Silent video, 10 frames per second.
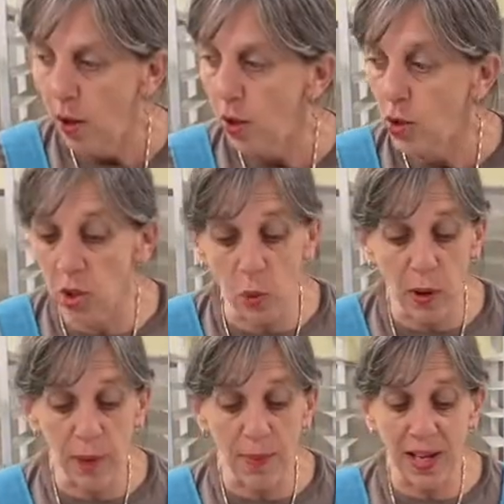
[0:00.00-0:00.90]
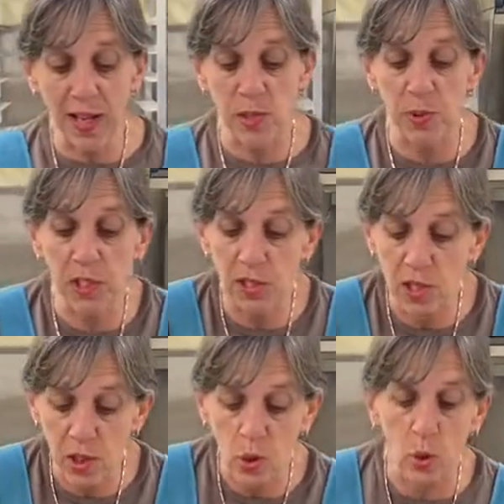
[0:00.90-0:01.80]
You know what? My husband eats
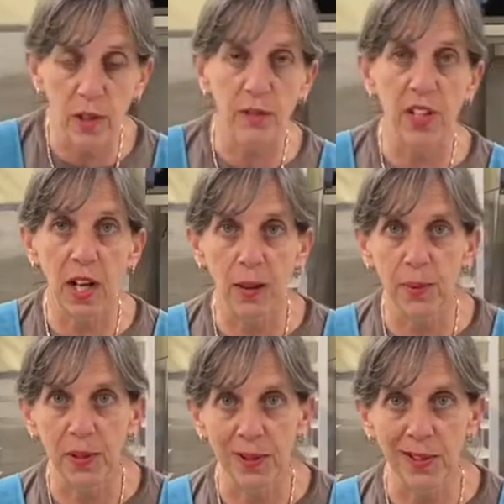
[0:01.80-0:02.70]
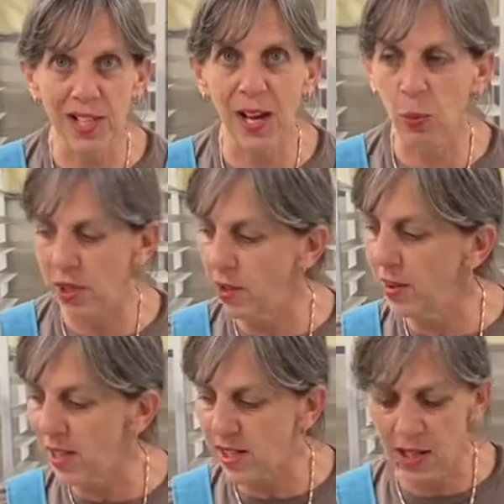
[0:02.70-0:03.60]
the core of the apple. Is that weird?
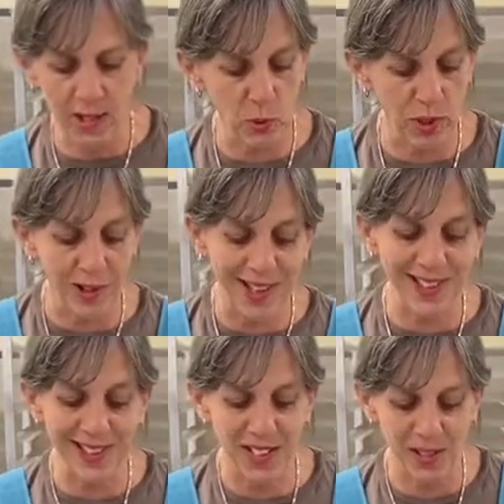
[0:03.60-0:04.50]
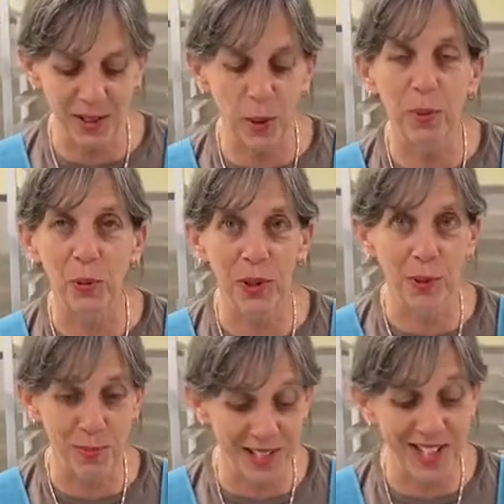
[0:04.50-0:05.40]
That's kind of weird. I think it's a little bit
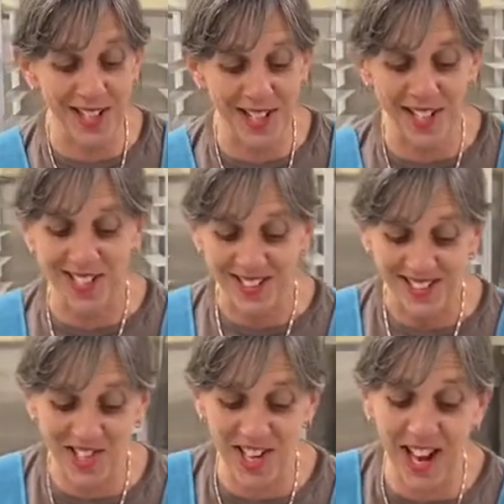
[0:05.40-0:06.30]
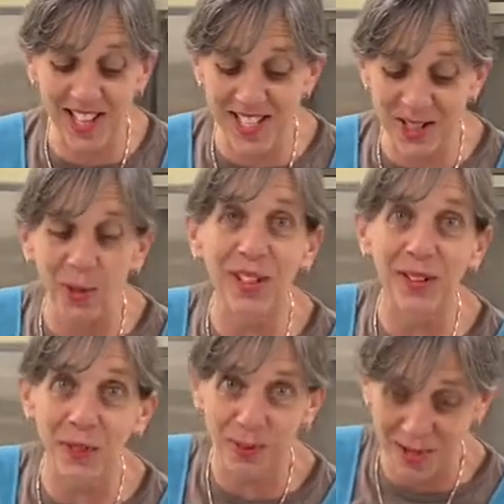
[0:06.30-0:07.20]
weird, but he does. Shannon's
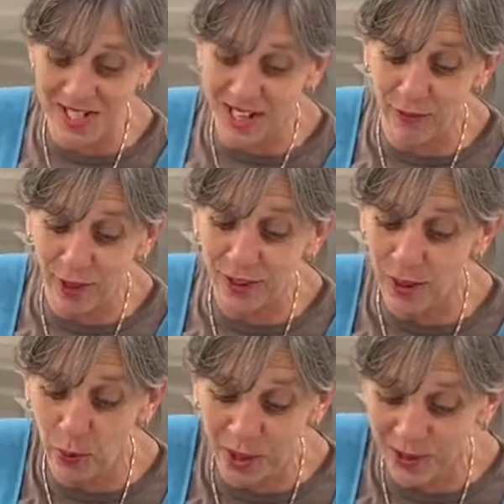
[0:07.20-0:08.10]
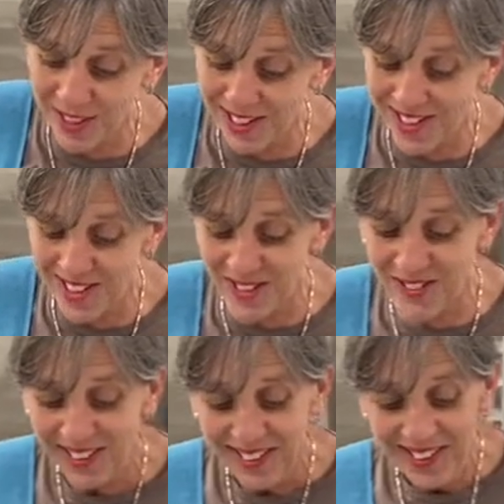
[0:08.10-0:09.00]
agreeing with me. Definitely a weird thing to do.
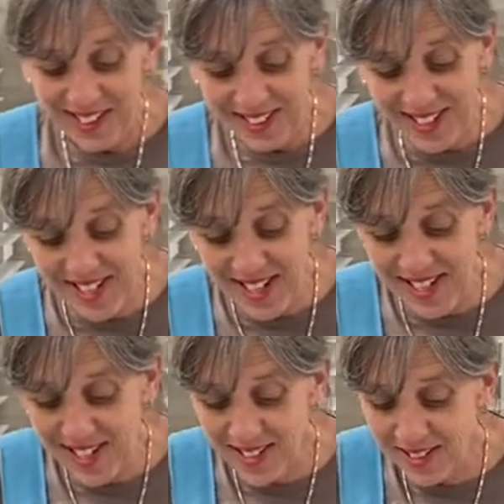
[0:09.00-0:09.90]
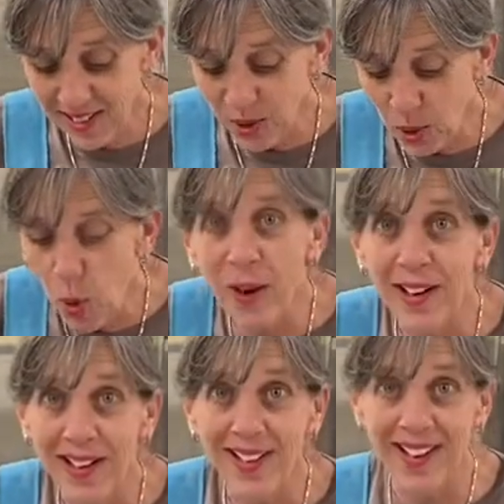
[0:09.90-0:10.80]
He does. The core.
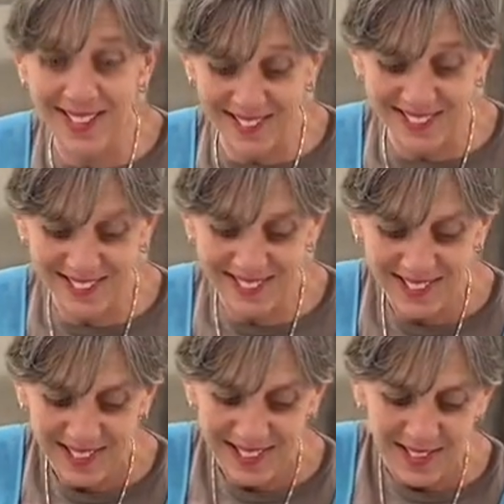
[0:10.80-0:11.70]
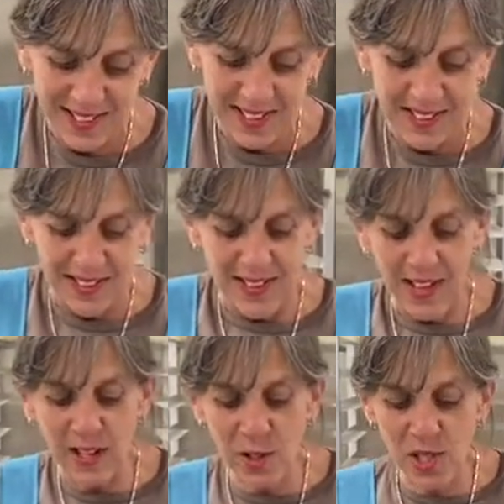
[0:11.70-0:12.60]
I know.
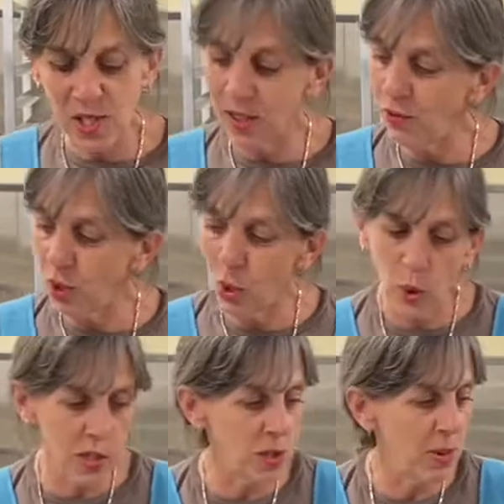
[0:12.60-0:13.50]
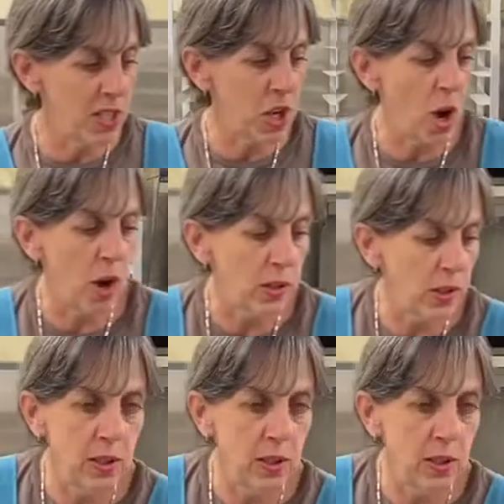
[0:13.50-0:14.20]
I used to give the core to my dog.